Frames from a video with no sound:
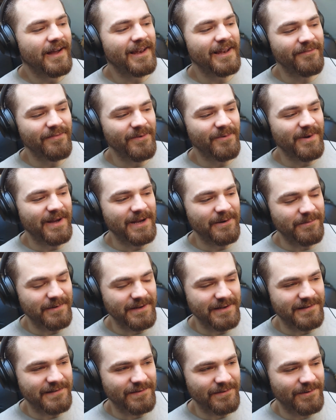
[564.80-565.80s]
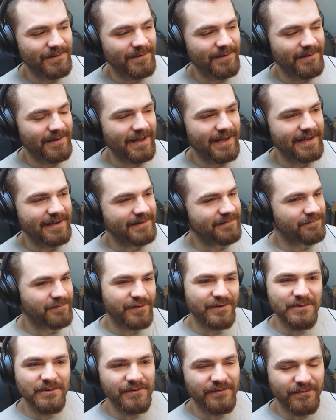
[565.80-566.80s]
I love the way we saw like
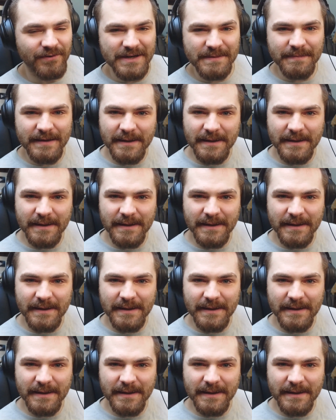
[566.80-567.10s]
two or three